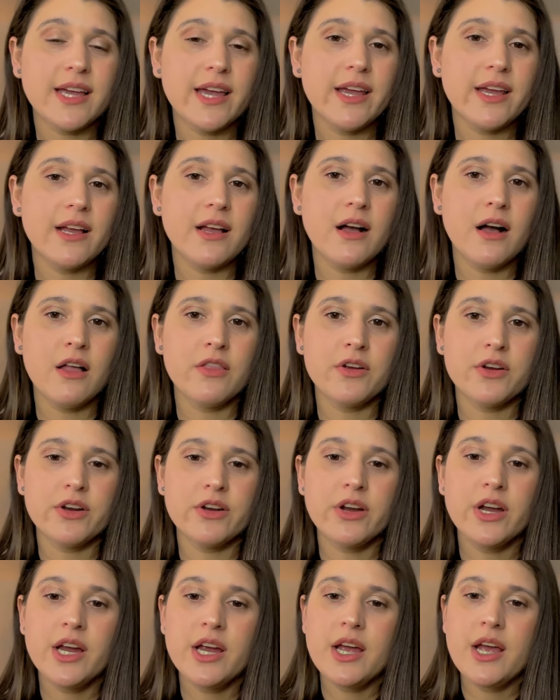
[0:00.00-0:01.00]
like
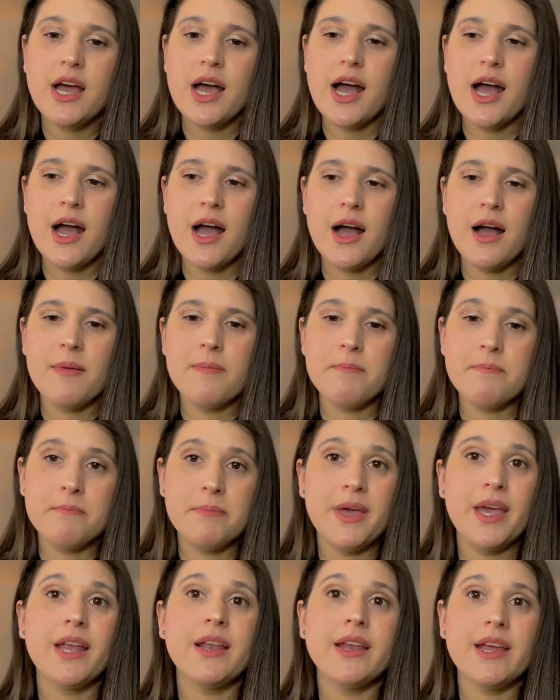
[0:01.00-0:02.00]
other
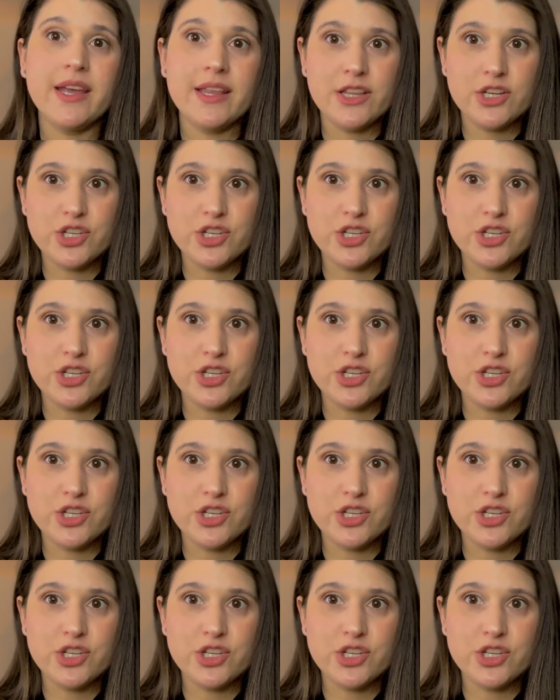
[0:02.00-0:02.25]
men in the